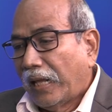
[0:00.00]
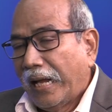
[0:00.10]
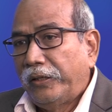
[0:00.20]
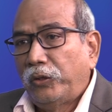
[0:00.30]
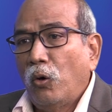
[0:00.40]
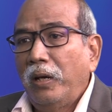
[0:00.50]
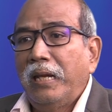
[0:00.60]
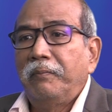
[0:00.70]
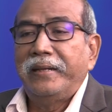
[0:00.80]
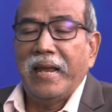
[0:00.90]
I told
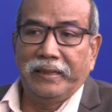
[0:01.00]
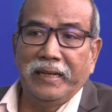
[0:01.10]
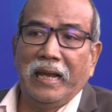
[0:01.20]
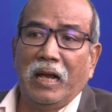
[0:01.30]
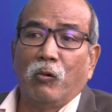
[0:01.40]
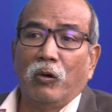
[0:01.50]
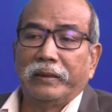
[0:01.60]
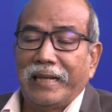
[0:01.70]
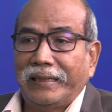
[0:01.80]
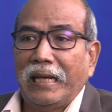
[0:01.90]
him that
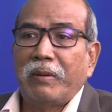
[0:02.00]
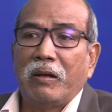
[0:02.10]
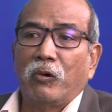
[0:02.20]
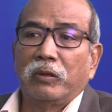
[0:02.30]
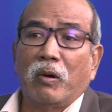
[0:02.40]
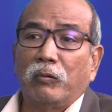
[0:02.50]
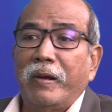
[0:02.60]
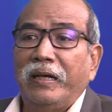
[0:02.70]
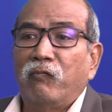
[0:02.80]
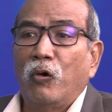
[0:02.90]
time I was about
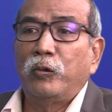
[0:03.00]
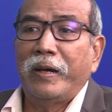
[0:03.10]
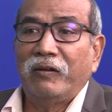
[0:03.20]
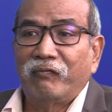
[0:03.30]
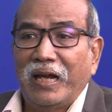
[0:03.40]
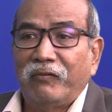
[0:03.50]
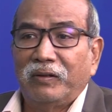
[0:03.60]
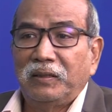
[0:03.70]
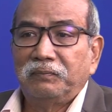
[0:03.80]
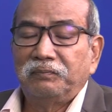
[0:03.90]
24, 25.
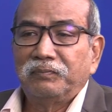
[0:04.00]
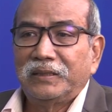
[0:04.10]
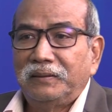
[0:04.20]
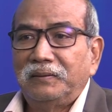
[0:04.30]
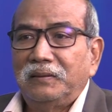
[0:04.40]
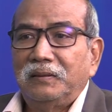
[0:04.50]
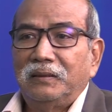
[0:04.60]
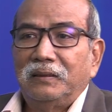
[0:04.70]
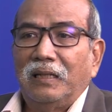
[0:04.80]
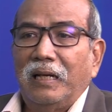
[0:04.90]

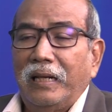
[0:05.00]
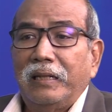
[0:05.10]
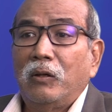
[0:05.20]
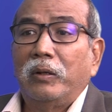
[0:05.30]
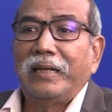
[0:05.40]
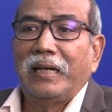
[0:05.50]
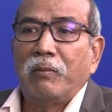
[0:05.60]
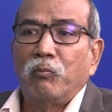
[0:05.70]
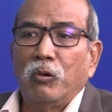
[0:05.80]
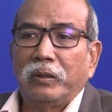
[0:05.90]
It's not that
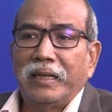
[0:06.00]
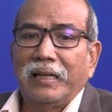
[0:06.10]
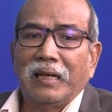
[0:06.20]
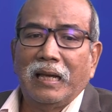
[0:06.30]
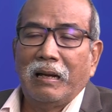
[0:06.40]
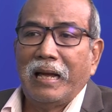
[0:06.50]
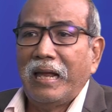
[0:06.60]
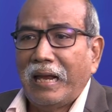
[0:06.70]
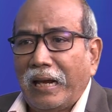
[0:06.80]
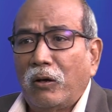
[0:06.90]
I'm boasting.
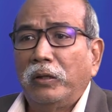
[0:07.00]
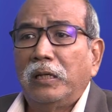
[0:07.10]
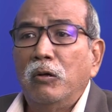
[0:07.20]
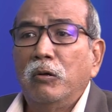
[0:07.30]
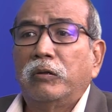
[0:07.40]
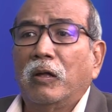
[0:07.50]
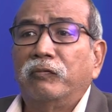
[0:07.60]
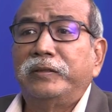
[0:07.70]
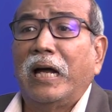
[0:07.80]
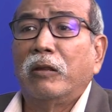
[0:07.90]
I got the looks of
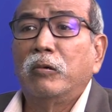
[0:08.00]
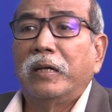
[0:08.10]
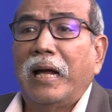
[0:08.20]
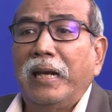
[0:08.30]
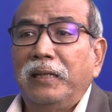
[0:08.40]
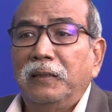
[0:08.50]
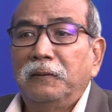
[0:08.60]
Shah Rukh Khan.